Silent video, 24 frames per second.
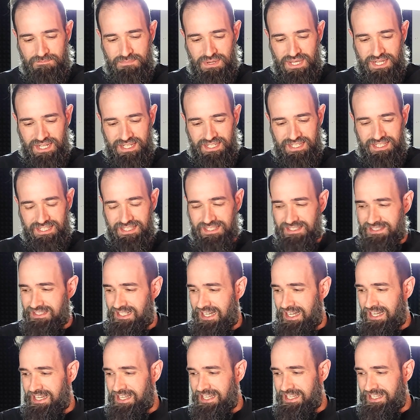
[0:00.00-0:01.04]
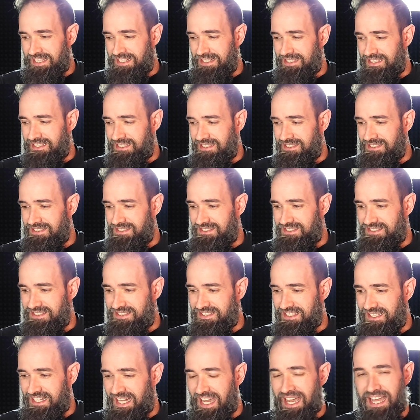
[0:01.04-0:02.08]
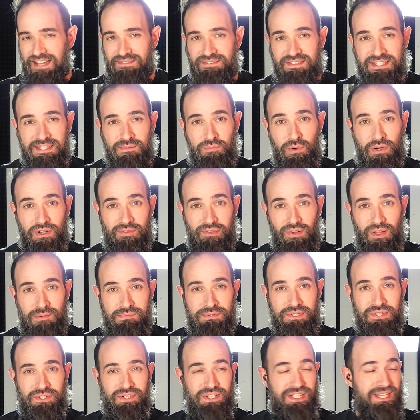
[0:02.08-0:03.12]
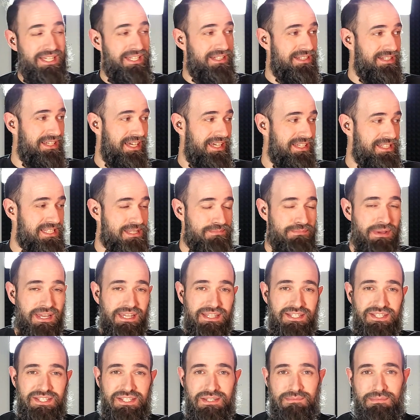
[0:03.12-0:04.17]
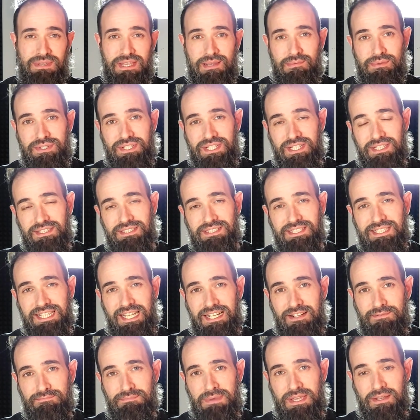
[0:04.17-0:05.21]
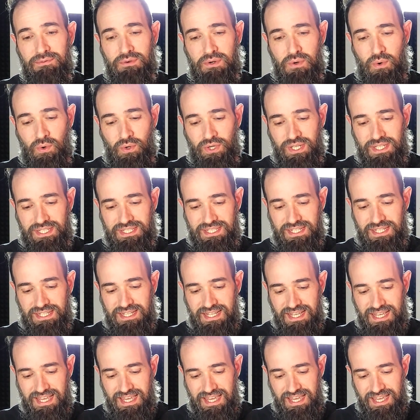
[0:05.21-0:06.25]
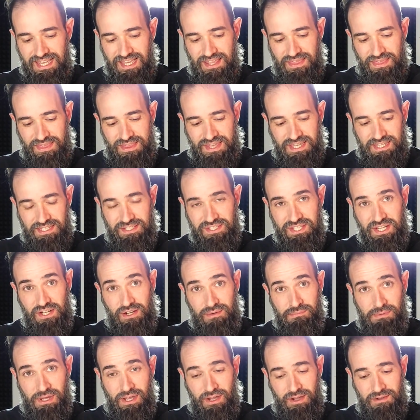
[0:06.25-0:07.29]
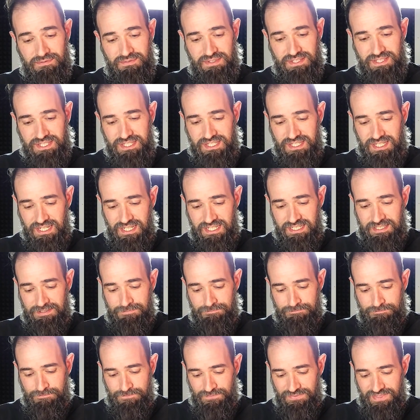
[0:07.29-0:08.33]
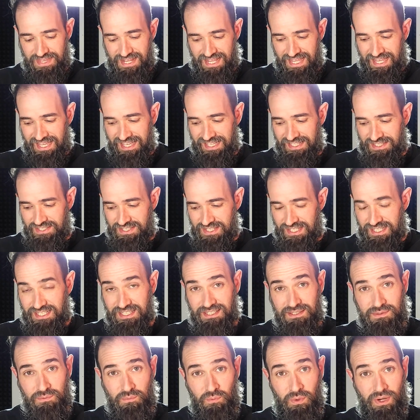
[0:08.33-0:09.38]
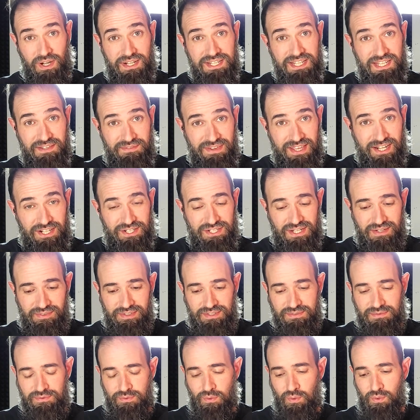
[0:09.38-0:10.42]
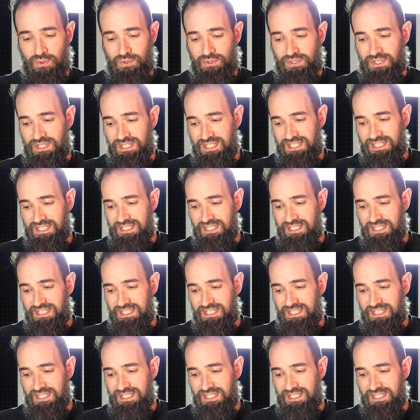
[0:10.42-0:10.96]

But I have the wonderful opportunity and space to be able to kind of make recordings and things here at my office, and want to take advantage of it for